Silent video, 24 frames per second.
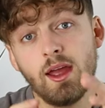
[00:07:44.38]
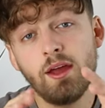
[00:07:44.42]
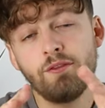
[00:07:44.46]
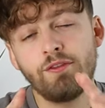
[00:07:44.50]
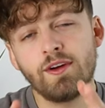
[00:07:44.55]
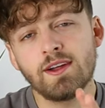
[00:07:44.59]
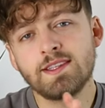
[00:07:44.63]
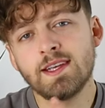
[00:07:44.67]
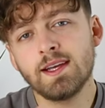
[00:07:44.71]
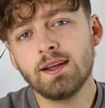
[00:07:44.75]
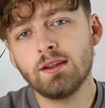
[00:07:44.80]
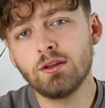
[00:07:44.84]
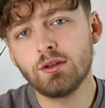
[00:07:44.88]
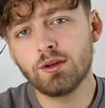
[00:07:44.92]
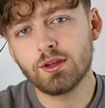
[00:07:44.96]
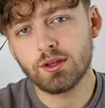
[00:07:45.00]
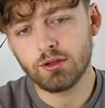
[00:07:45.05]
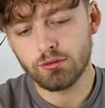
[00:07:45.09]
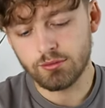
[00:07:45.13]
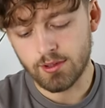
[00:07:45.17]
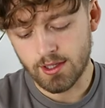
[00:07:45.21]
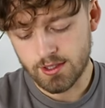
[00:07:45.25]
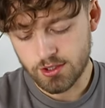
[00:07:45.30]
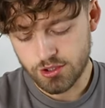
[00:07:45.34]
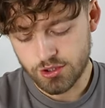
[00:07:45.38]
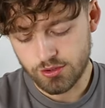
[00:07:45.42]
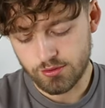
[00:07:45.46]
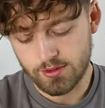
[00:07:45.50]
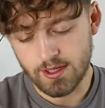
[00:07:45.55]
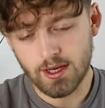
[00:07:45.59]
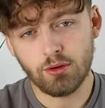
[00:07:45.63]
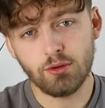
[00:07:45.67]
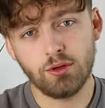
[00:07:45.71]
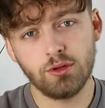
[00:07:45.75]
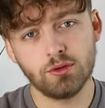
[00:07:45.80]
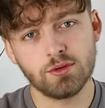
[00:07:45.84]
If I take a look at the right shoe
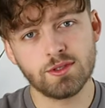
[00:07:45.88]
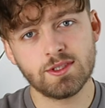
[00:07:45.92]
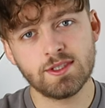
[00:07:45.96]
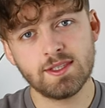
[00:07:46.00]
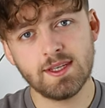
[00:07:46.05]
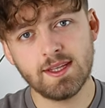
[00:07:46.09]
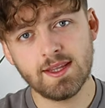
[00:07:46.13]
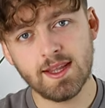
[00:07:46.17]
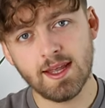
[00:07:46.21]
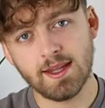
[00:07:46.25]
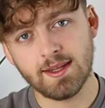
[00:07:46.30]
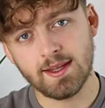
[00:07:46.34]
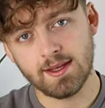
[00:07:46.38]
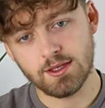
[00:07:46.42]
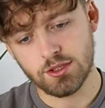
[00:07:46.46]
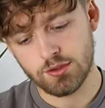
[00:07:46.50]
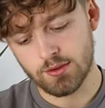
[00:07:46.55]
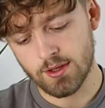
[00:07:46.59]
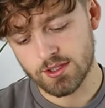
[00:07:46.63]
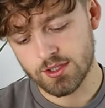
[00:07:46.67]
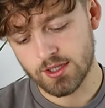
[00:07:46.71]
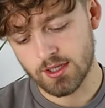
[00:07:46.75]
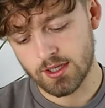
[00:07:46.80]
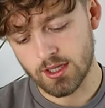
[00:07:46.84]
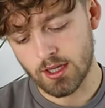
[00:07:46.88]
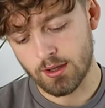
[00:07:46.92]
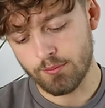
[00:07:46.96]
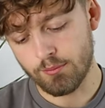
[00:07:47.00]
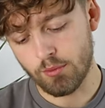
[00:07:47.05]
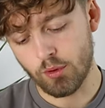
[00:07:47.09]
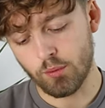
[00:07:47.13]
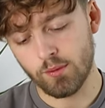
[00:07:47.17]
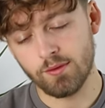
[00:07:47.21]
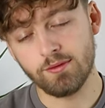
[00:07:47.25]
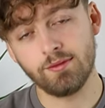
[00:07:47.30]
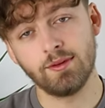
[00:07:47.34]
now, you'll see that they do actually
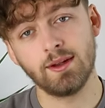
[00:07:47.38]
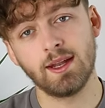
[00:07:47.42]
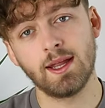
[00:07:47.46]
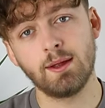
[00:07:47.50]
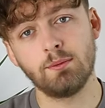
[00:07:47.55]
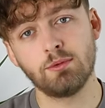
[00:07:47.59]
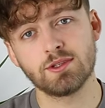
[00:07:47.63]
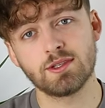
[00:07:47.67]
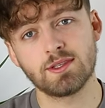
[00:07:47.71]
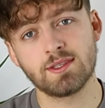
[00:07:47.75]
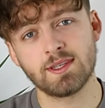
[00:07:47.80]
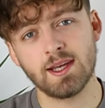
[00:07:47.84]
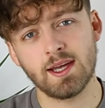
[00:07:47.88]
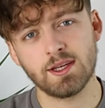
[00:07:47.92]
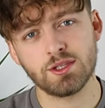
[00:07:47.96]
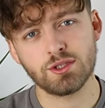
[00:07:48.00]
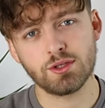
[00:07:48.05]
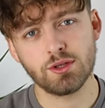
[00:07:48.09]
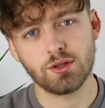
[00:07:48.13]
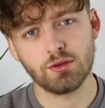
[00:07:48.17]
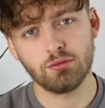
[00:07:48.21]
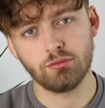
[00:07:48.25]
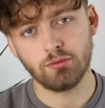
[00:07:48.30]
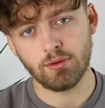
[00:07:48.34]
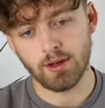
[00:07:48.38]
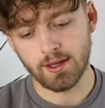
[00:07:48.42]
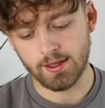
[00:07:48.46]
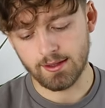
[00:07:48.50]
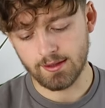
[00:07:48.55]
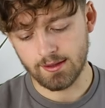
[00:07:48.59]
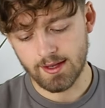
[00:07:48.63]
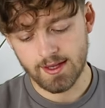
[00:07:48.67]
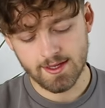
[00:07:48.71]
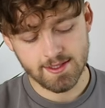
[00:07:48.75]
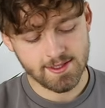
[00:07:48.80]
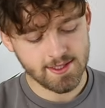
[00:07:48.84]
come with labels attached to the right
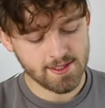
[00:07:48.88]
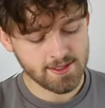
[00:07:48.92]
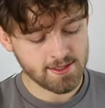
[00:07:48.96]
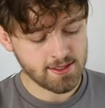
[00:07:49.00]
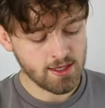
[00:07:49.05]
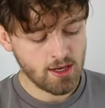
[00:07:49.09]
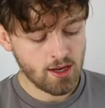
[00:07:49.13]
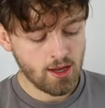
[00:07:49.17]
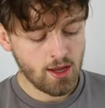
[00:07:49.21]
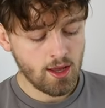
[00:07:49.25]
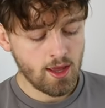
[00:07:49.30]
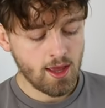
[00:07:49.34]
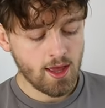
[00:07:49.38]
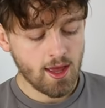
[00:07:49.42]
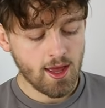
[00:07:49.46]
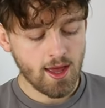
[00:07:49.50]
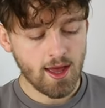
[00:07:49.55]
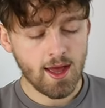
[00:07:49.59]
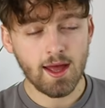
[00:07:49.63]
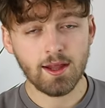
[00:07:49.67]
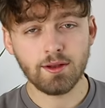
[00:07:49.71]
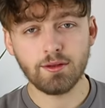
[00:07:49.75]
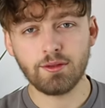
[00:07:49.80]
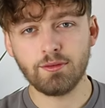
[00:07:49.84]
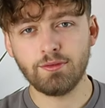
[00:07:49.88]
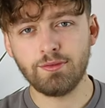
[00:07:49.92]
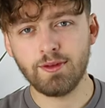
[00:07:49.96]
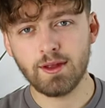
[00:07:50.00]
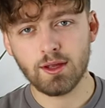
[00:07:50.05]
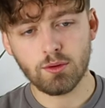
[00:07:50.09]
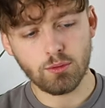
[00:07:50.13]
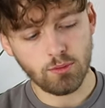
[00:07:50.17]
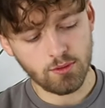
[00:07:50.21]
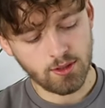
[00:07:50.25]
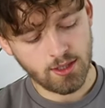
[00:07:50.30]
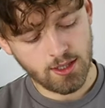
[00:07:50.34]
laces, and the
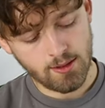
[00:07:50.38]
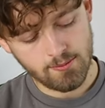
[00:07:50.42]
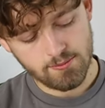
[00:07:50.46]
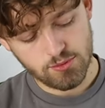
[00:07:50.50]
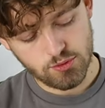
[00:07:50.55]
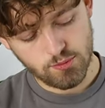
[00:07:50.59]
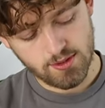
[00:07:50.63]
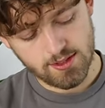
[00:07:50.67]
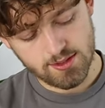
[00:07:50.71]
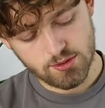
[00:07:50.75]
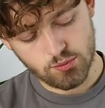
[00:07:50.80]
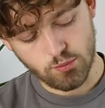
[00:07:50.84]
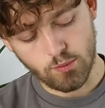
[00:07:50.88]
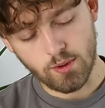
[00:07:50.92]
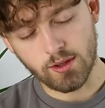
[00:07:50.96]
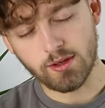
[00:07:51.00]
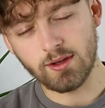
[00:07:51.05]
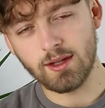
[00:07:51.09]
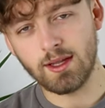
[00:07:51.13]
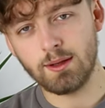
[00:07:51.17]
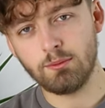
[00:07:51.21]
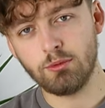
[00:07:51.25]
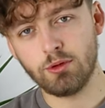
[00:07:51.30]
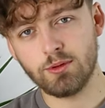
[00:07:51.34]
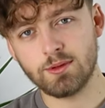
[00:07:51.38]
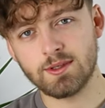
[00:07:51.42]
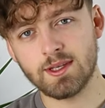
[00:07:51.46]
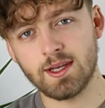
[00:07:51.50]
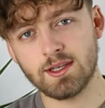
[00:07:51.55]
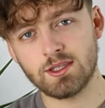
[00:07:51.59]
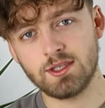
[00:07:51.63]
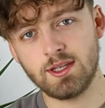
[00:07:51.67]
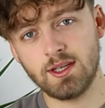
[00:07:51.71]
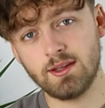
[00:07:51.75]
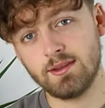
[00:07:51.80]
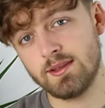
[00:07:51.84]
fake one comes with this one label
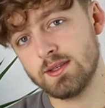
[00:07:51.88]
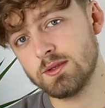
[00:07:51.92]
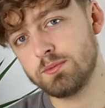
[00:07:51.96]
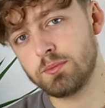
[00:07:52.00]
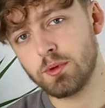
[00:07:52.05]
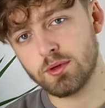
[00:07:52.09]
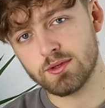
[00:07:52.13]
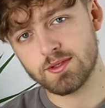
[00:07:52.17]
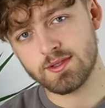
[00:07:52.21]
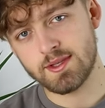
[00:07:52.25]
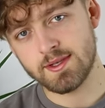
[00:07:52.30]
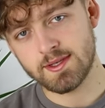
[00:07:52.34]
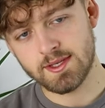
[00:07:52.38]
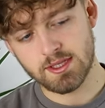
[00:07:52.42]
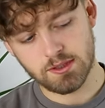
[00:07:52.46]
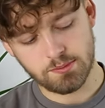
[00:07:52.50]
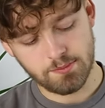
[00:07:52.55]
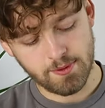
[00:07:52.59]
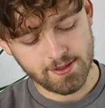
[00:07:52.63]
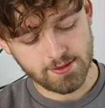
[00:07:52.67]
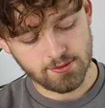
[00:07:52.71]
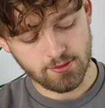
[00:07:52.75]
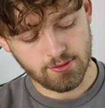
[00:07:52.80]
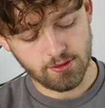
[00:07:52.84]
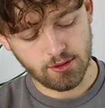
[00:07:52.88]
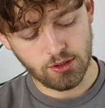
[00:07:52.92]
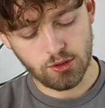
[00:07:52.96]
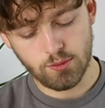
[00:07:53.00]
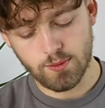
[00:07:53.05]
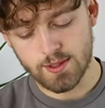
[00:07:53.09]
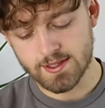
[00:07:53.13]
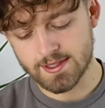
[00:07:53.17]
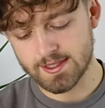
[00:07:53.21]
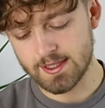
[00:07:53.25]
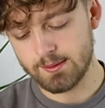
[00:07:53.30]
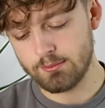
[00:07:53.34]
attached here. This is because this is based on the
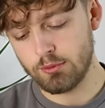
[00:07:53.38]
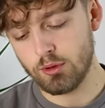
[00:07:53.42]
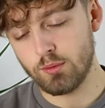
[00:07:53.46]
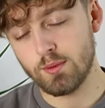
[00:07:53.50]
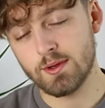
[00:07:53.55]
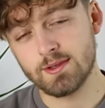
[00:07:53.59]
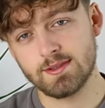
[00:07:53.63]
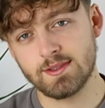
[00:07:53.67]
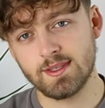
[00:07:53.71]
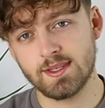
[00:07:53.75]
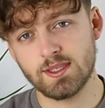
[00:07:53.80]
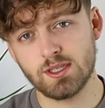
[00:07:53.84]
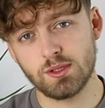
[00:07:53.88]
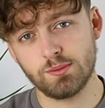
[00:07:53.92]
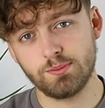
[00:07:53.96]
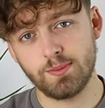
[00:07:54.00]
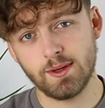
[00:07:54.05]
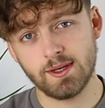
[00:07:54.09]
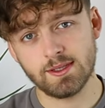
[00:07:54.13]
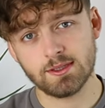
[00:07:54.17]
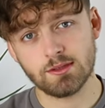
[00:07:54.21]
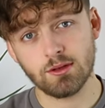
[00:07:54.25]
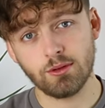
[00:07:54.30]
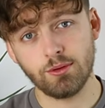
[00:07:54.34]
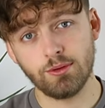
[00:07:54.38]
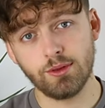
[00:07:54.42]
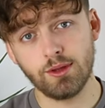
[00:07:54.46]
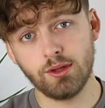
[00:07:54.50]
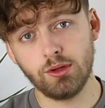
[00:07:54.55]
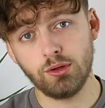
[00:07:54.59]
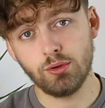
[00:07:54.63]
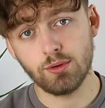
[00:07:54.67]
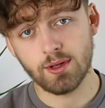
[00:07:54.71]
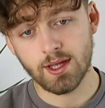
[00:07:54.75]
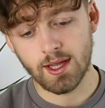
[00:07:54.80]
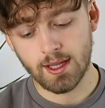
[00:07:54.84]
US label, whereas this is based on
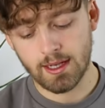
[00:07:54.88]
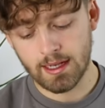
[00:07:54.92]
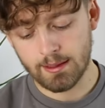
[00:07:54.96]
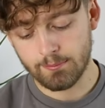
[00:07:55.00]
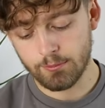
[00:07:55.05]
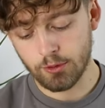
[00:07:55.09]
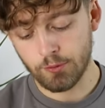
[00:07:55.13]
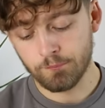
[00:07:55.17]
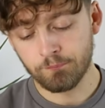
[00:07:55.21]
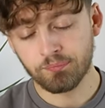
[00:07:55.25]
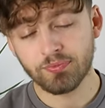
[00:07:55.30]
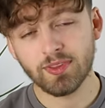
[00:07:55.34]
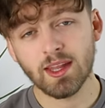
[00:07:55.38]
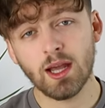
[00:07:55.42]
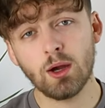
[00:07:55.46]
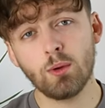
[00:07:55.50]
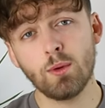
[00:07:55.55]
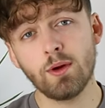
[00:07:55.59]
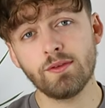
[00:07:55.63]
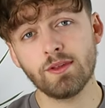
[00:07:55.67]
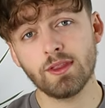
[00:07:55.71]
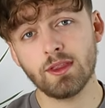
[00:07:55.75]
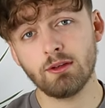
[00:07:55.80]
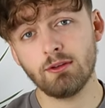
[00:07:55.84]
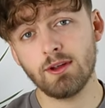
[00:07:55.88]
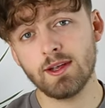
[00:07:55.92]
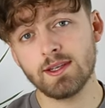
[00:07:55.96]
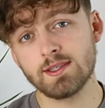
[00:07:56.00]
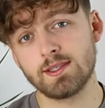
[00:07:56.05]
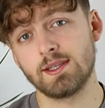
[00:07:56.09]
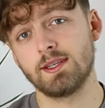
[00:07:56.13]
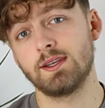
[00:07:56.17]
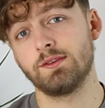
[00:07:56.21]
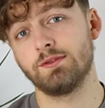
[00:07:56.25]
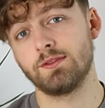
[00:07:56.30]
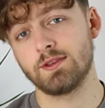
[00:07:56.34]
the UK label. However, there is
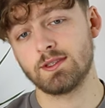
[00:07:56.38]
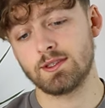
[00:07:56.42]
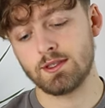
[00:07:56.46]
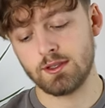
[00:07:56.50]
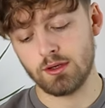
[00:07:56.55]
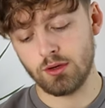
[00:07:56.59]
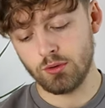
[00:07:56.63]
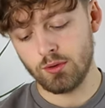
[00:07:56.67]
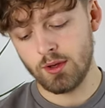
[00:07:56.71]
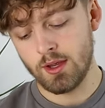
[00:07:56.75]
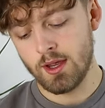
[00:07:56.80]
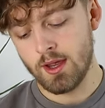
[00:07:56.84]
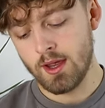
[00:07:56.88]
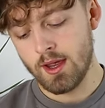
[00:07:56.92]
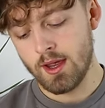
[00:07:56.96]
a difference to note,